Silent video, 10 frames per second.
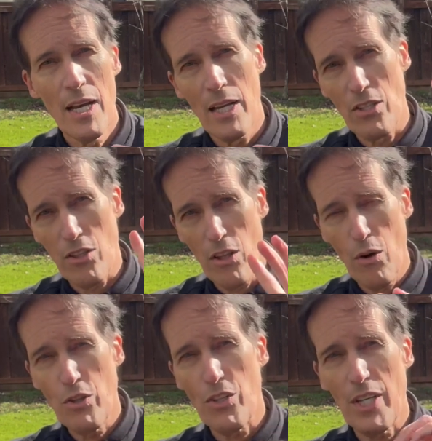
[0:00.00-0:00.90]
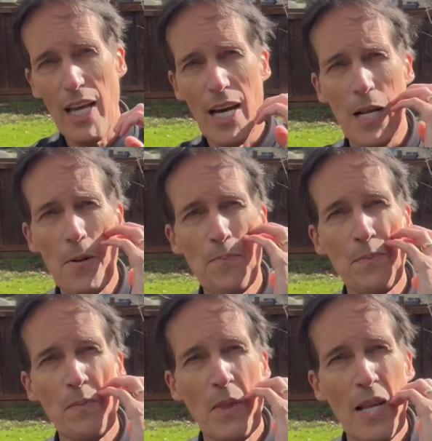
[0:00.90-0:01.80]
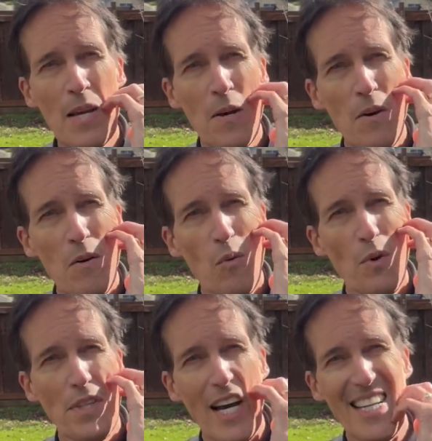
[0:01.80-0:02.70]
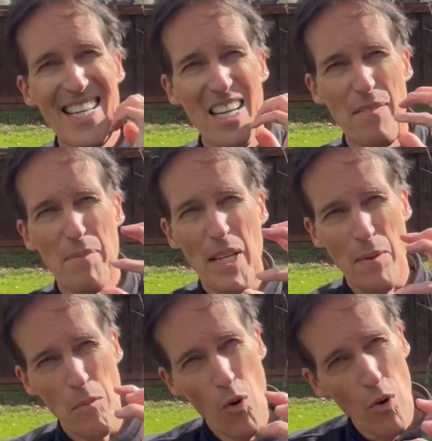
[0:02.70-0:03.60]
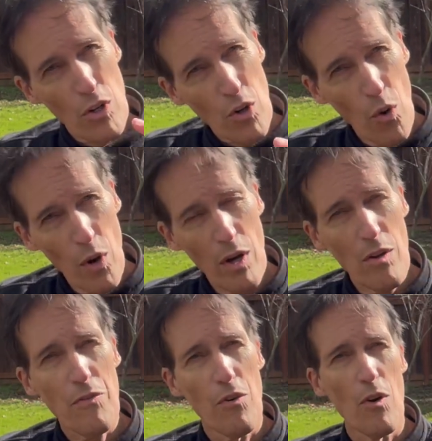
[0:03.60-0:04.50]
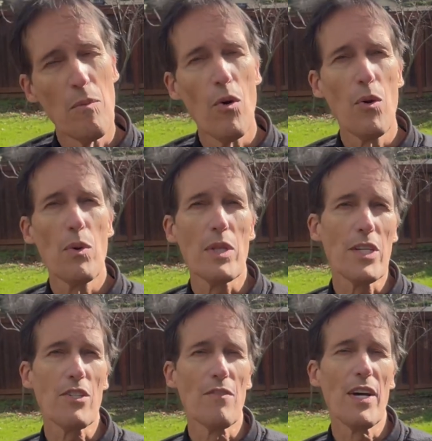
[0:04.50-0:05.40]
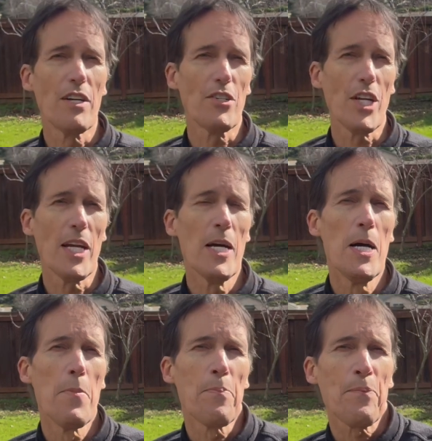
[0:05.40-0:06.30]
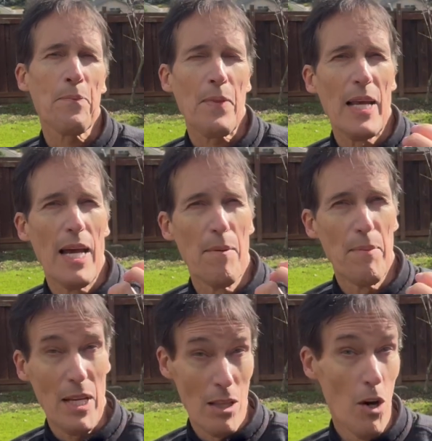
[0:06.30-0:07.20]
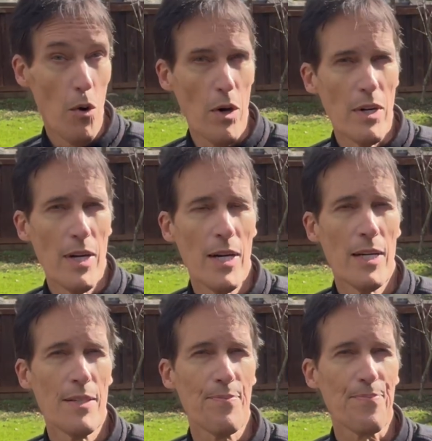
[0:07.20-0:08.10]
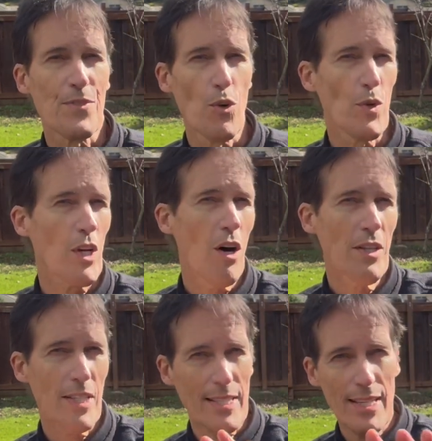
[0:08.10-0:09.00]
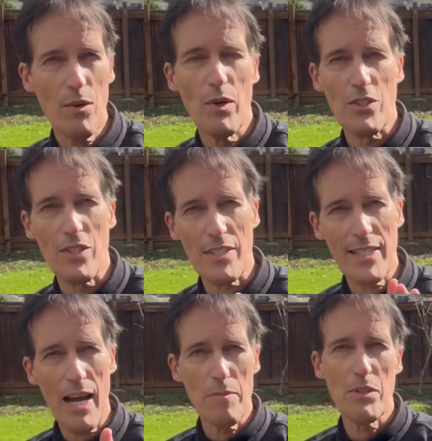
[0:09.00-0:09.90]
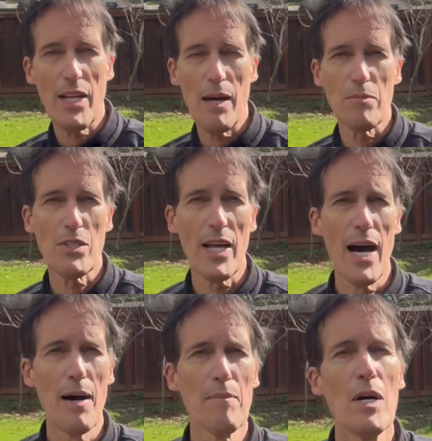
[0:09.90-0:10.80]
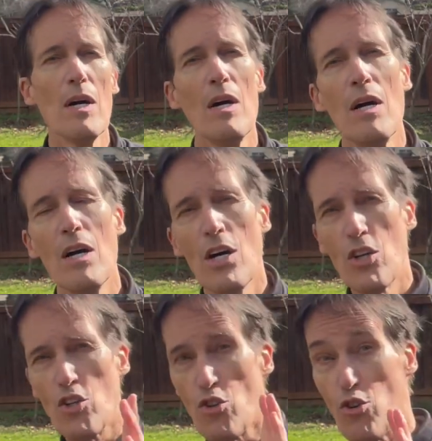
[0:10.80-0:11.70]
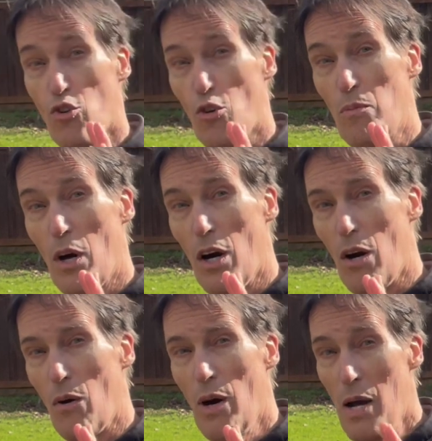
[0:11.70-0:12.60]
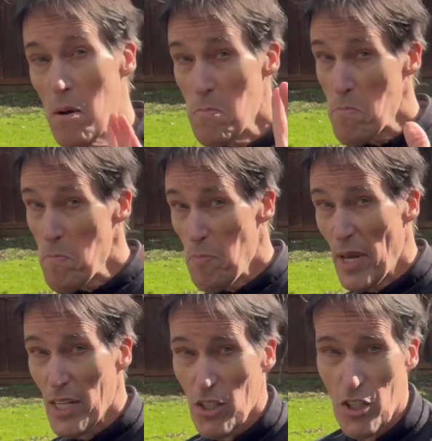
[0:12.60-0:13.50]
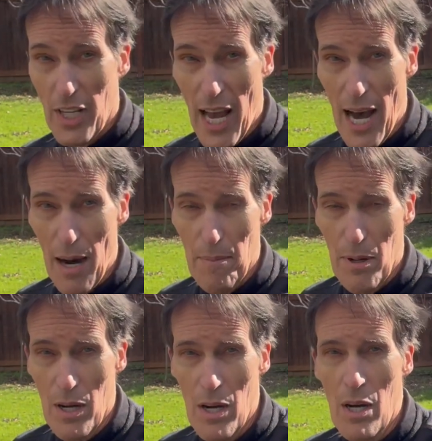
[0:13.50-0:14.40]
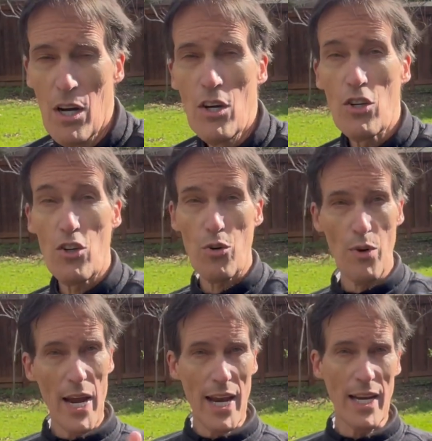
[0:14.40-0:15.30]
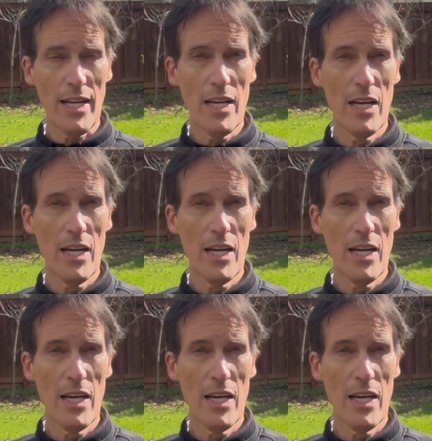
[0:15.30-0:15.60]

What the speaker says: as low as you can with the idea of being more coiled for more release of energy and being lower. So we call this sequence the stab, stab, stab, neutral bow, big stab, crane,